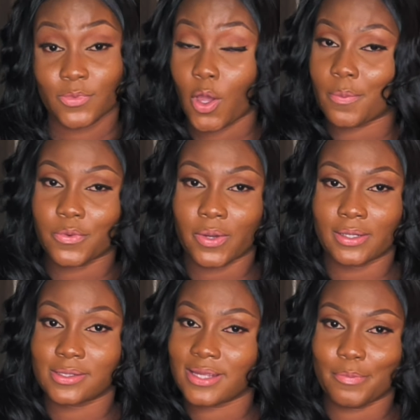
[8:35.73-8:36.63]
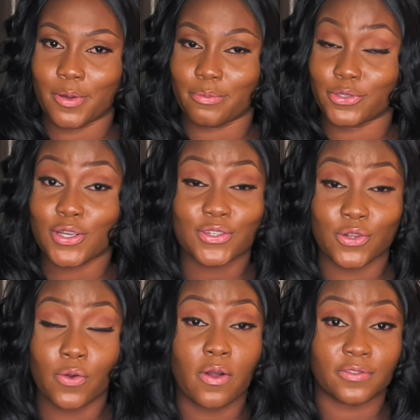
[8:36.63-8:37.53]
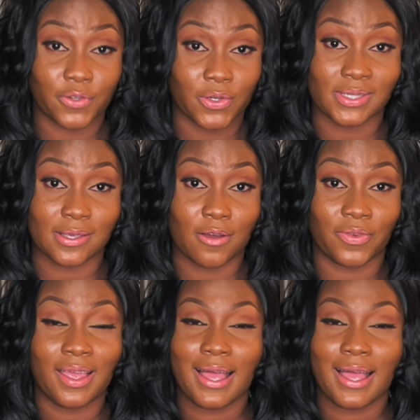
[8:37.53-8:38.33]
Upgrade, step up, just know God for yourself.